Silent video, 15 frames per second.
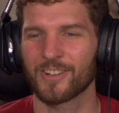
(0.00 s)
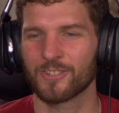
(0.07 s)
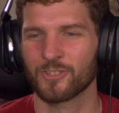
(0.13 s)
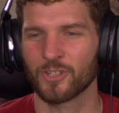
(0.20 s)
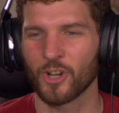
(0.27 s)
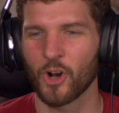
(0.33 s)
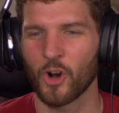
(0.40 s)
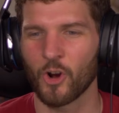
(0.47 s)

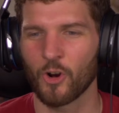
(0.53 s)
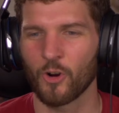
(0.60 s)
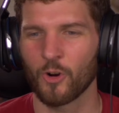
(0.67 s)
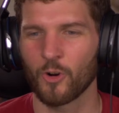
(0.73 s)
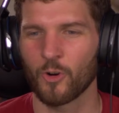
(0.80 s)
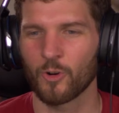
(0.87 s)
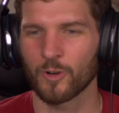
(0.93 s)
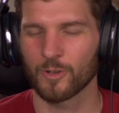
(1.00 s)

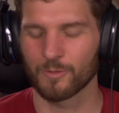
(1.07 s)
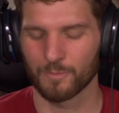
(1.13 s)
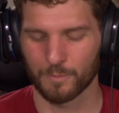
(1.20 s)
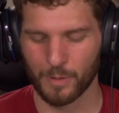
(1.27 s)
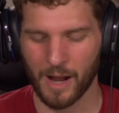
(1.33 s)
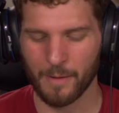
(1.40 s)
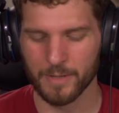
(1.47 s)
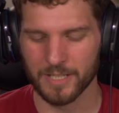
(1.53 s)
No
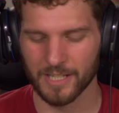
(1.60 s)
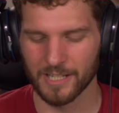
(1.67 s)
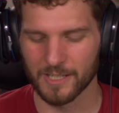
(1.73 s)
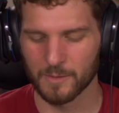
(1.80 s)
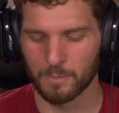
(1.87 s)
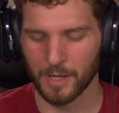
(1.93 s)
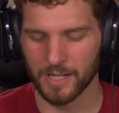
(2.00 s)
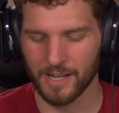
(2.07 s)

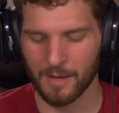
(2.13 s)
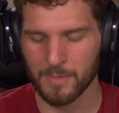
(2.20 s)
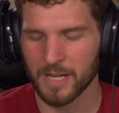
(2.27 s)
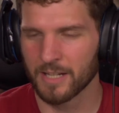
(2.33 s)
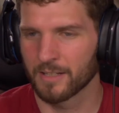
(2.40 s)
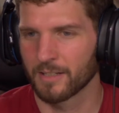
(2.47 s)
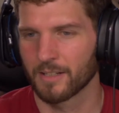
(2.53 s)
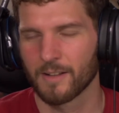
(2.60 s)
promises, but I
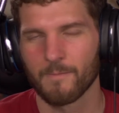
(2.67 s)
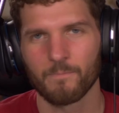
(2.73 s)
mean,